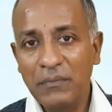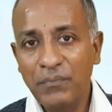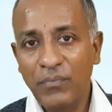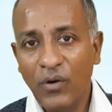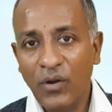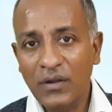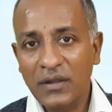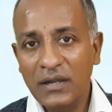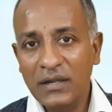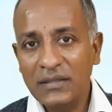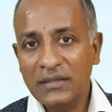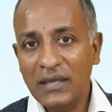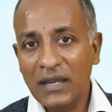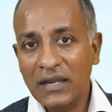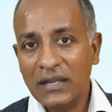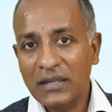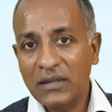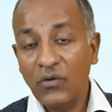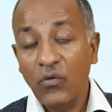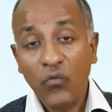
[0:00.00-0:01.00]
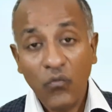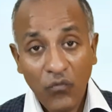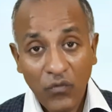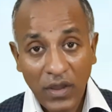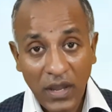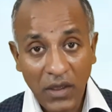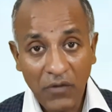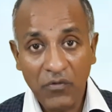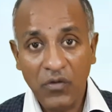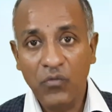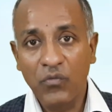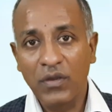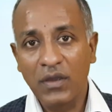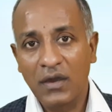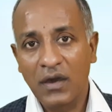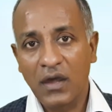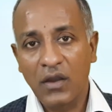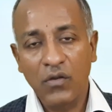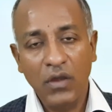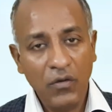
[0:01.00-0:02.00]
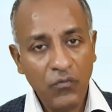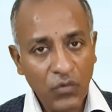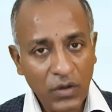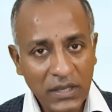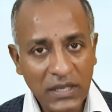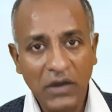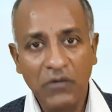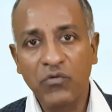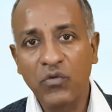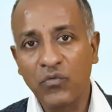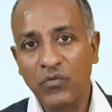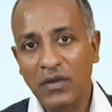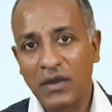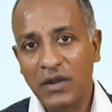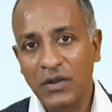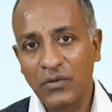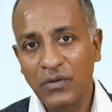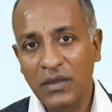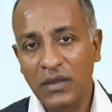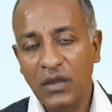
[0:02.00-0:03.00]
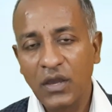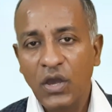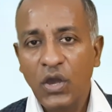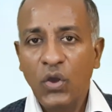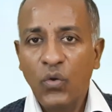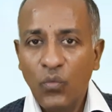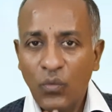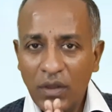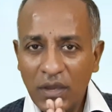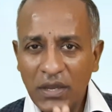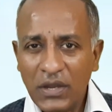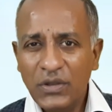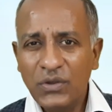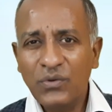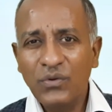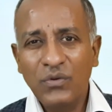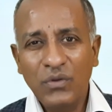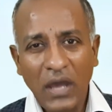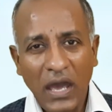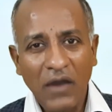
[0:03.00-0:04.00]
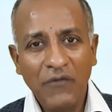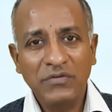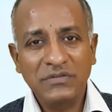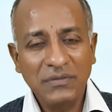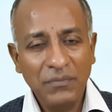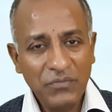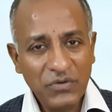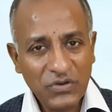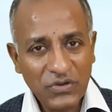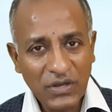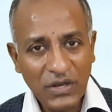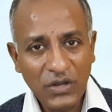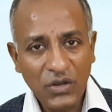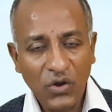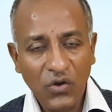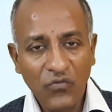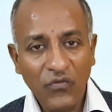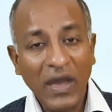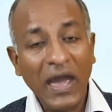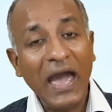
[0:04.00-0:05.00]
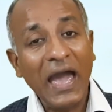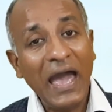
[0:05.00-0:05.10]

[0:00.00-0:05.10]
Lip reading: important, that wherever we are and whatever we are doing, we need to have some trade-off,